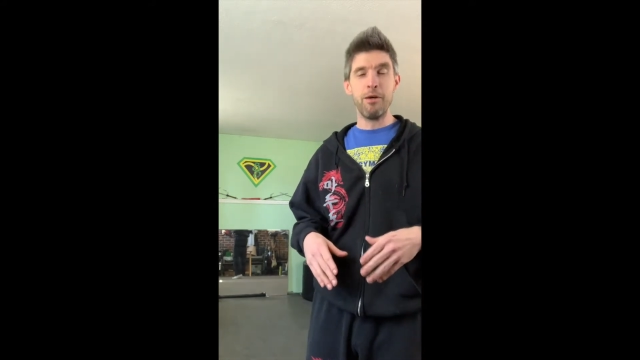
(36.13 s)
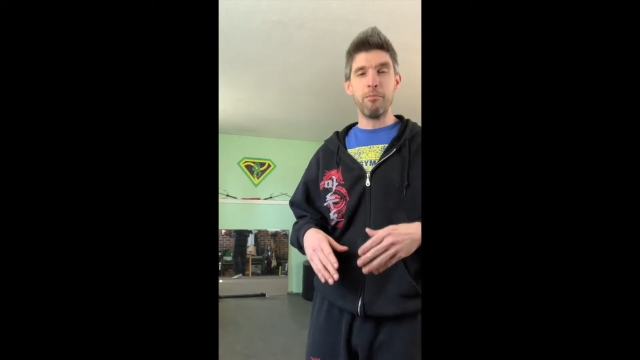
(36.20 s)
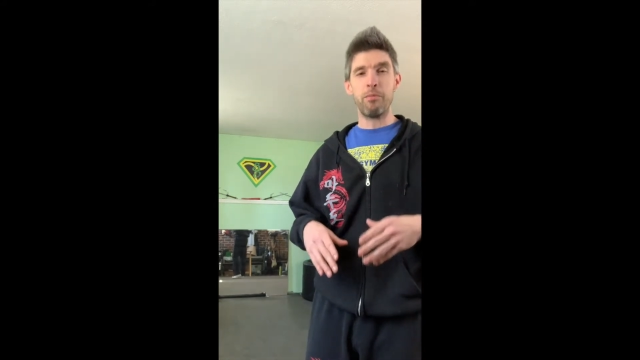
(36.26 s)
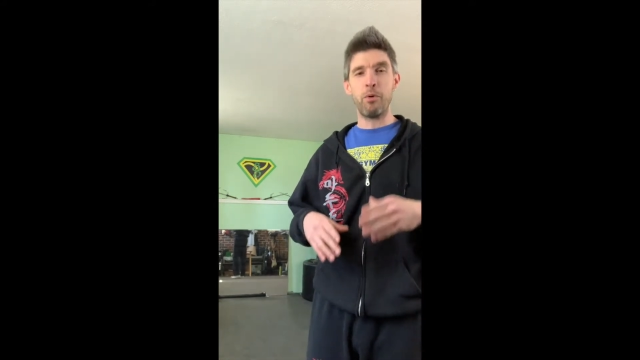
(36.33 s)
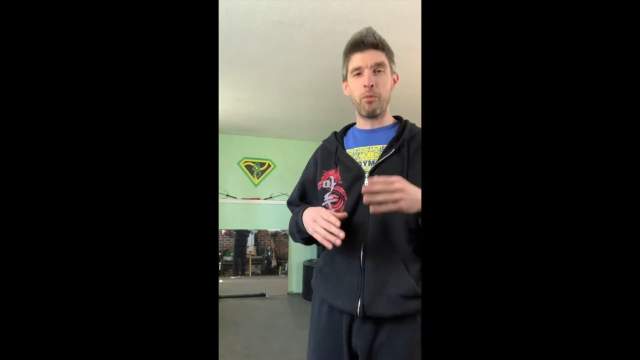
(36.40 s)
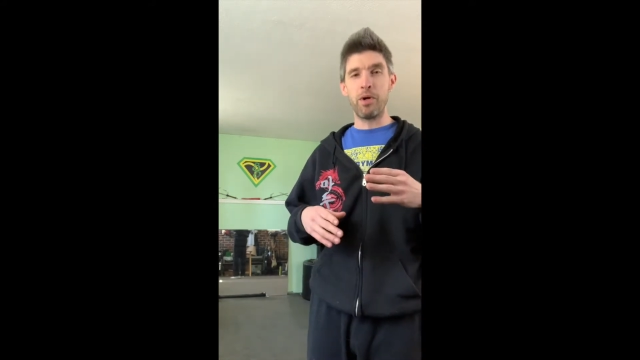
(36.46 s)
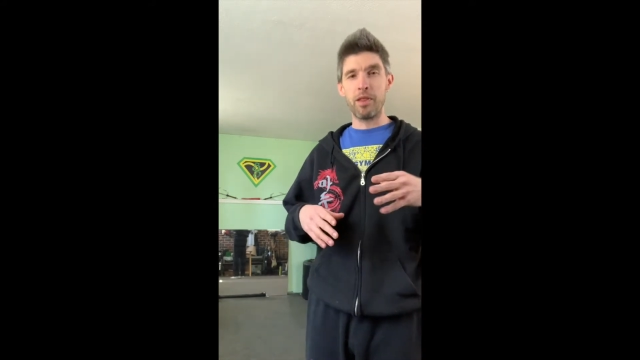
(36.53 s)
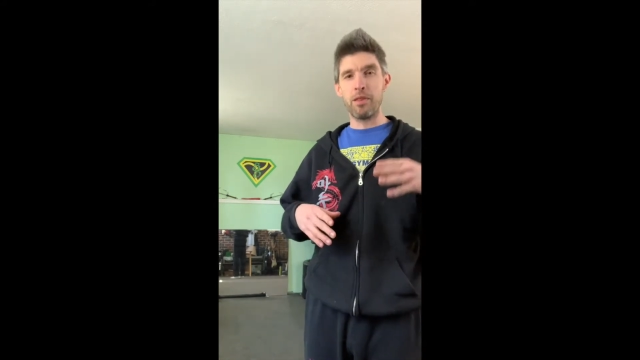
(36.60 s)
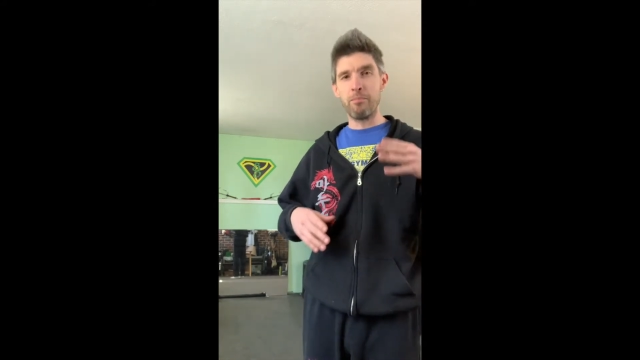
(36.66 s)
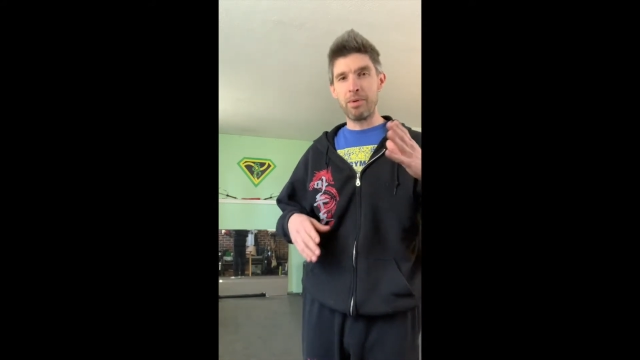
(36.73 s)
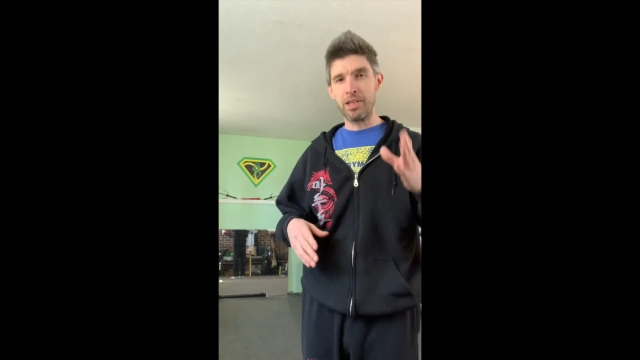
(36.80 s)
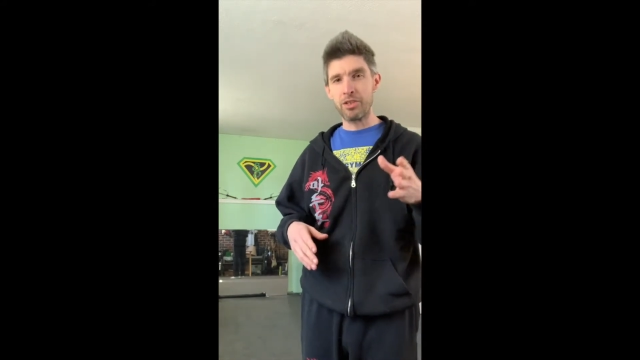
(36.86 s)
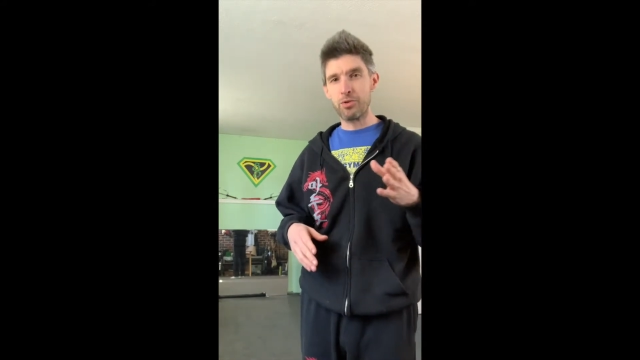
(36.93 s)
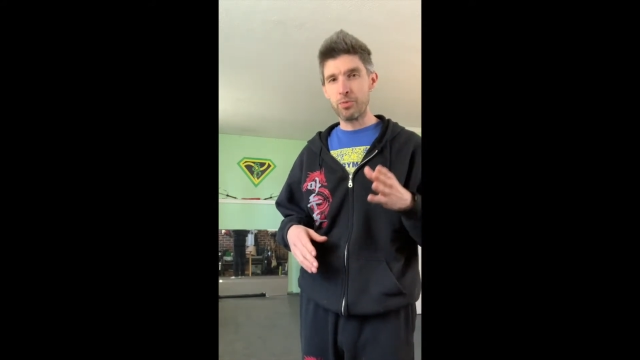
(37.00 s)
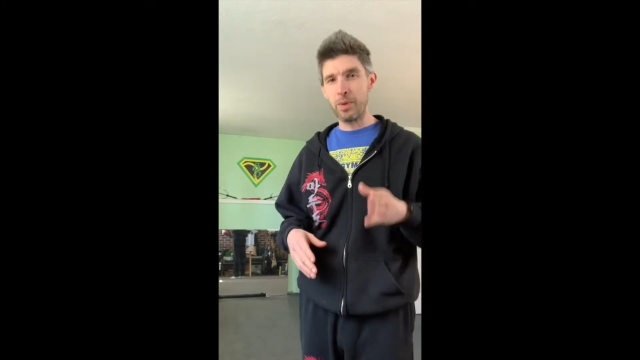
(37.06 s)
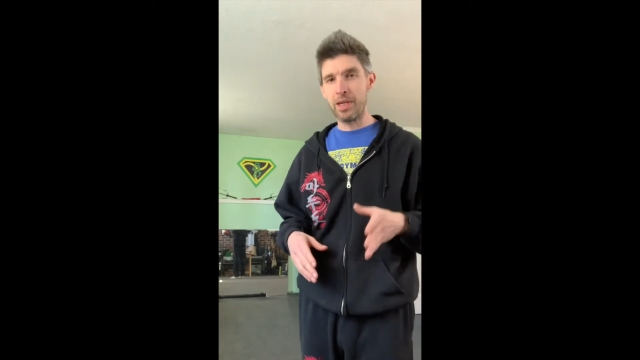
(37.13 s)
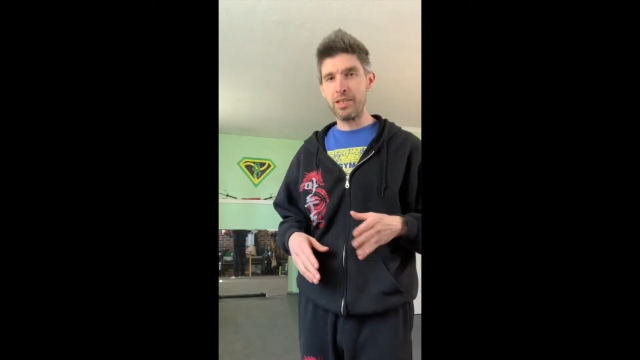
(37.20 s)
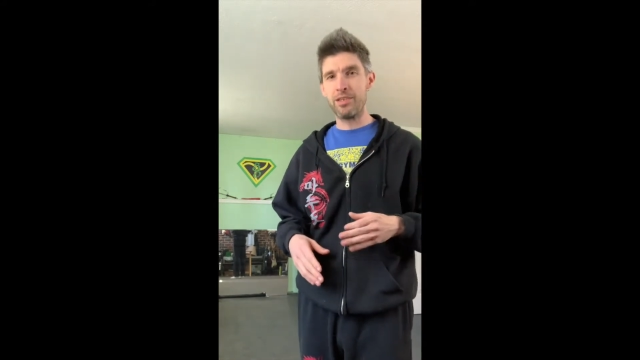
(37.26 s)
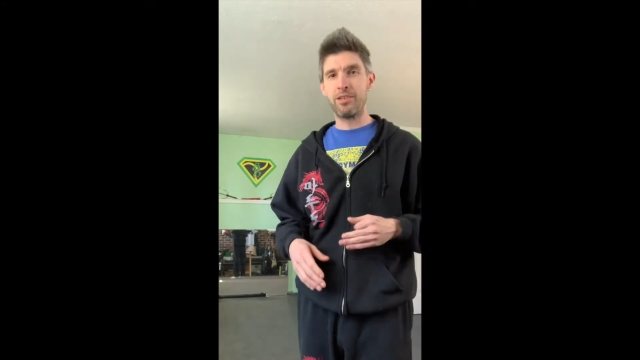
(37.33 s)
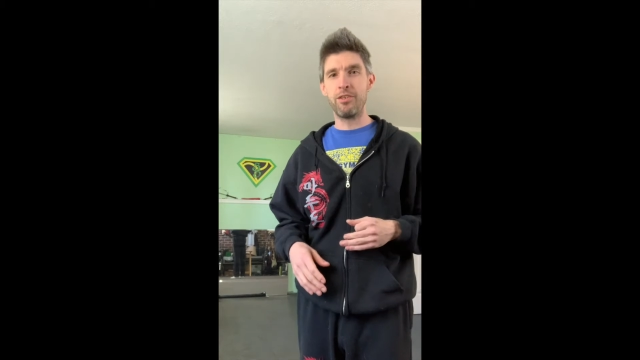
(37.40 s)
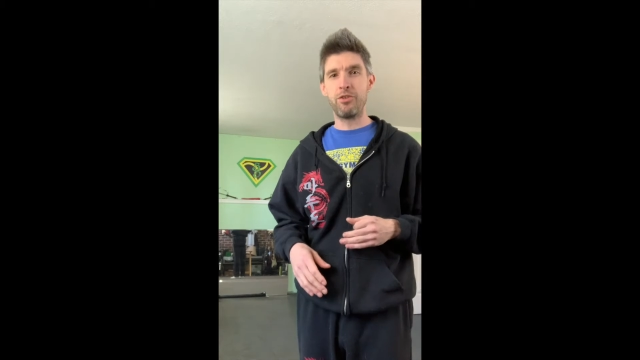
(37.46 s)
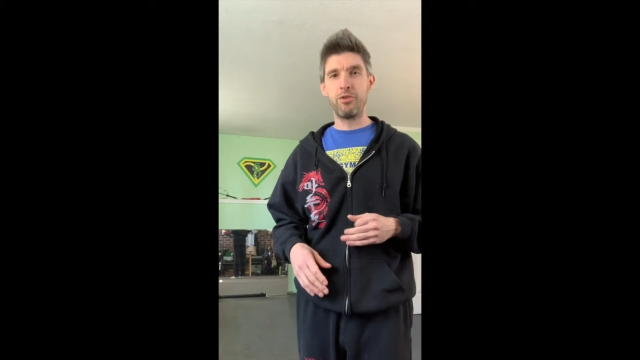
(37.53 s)
But one of the best
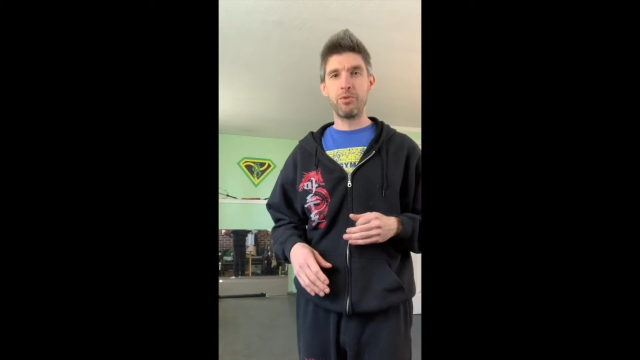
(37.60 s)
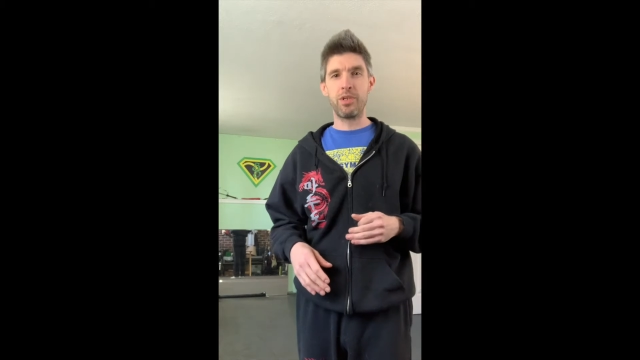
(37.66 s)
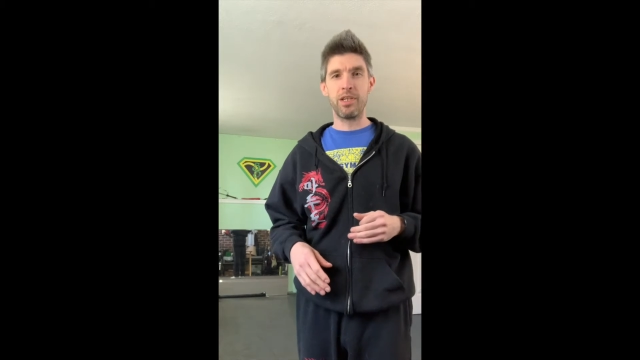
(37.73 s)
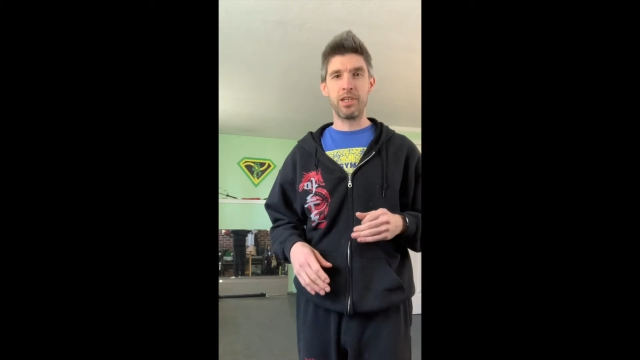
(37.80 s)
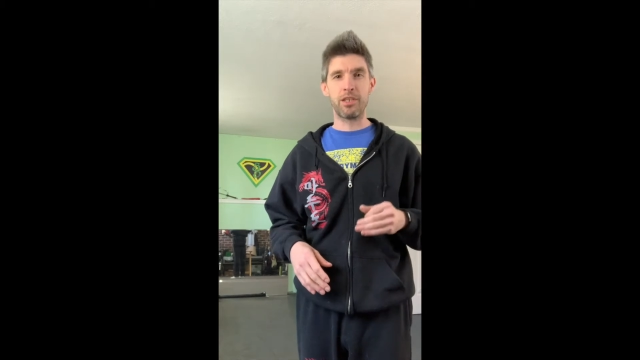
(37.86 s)
ways that you can